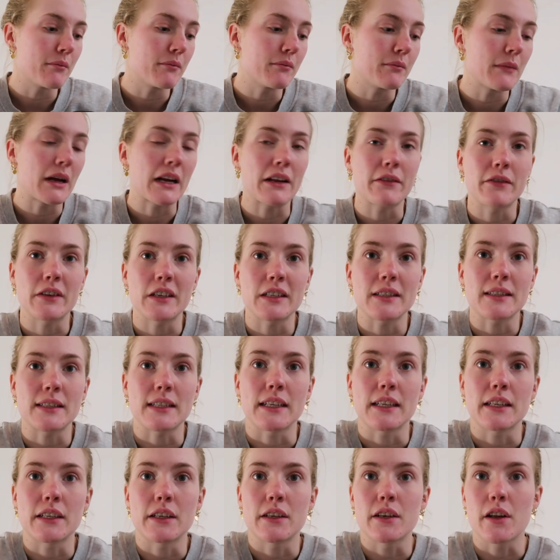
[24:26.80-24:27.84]

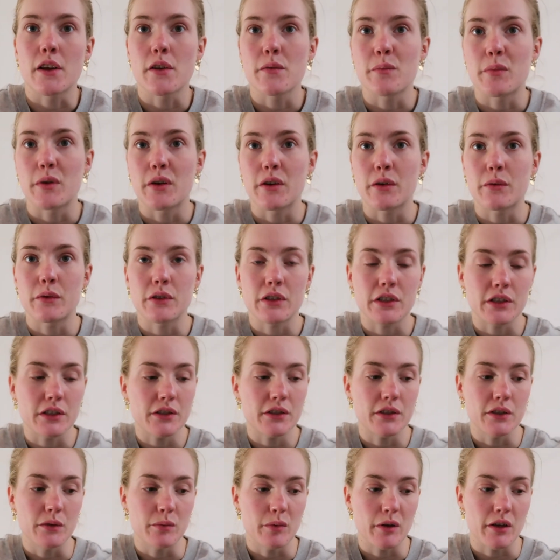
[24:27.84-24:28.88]
manifesting notebook, which is
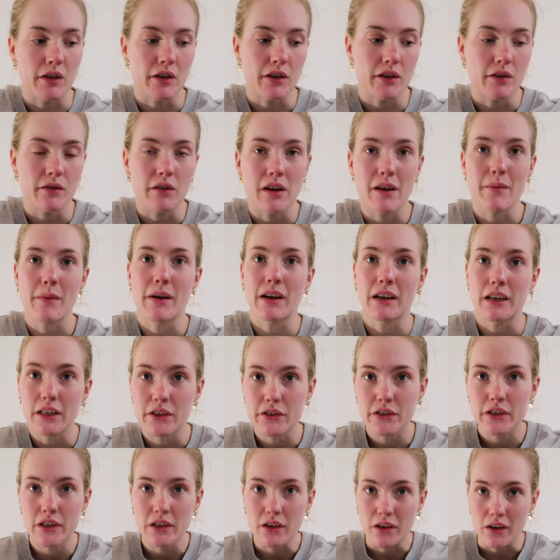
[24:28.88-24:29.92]
super cute. I
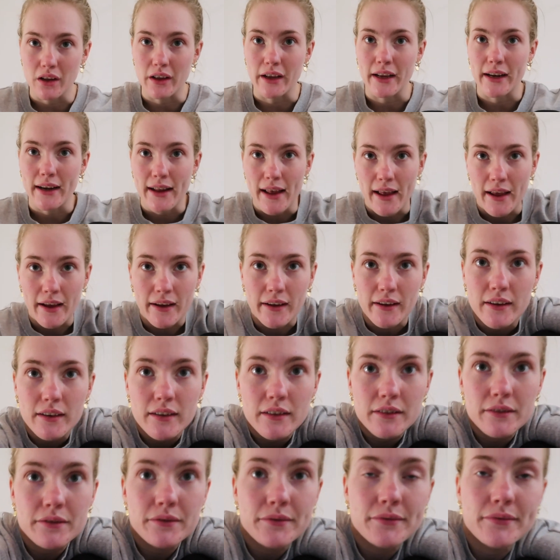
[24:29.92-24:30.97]
literally look like an egg.
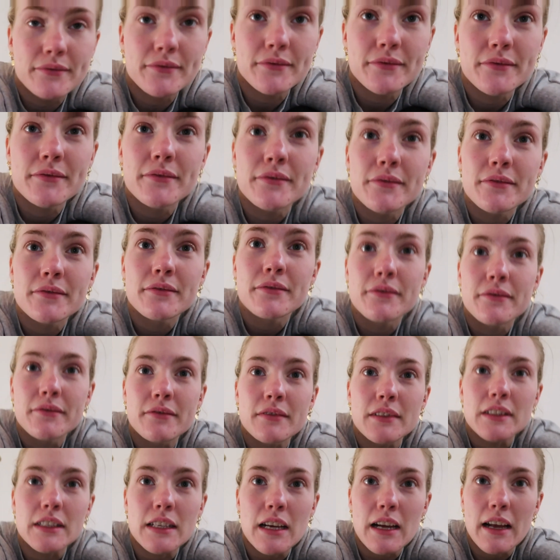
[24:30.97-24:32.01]

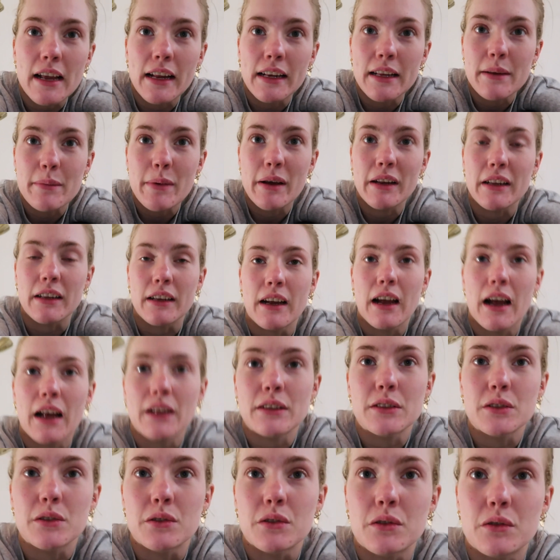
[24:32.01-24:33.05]
Is that any better
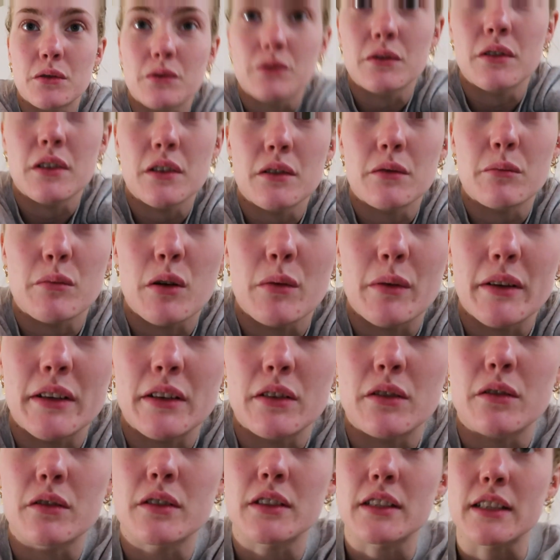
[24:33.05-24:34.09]
at all? Probably
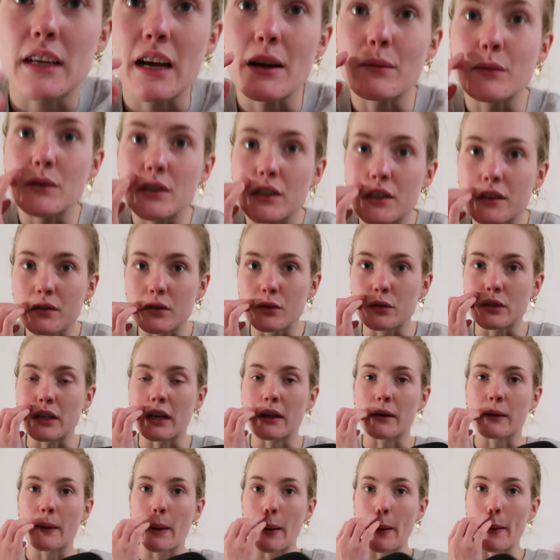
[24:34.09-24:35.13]
not, because the camera's gonna fall
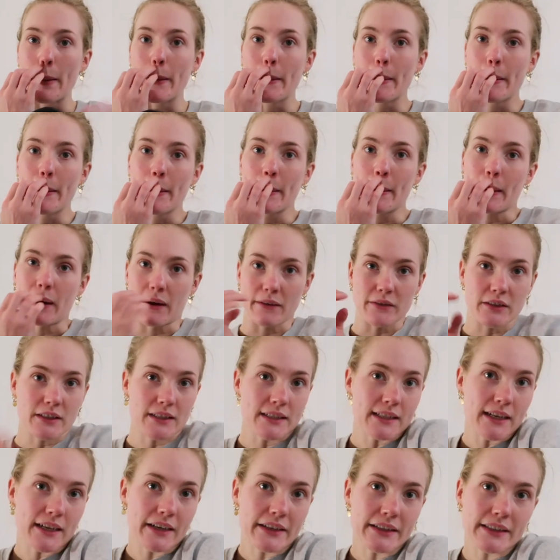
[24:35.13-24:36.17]
down. I have to
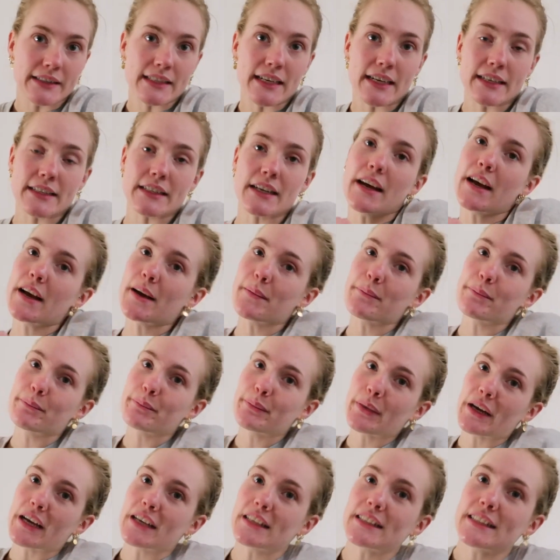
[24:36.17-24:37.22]
sit here instead.
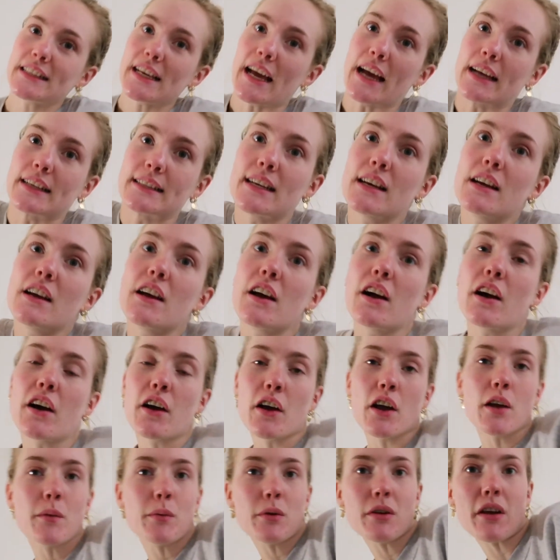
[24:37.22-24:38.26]
But yes, I
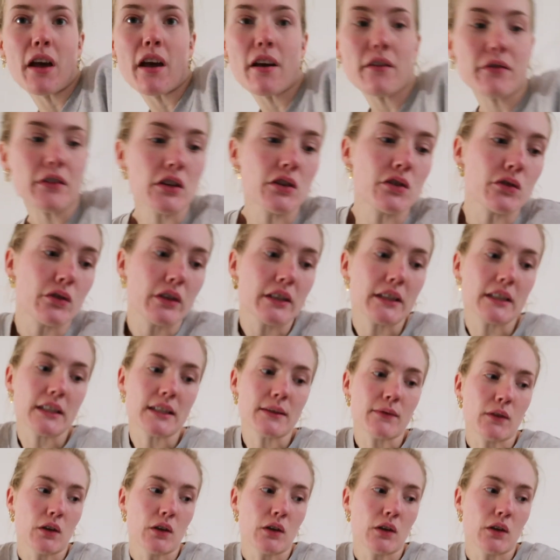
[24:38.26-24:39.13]
hope you have enjoyed this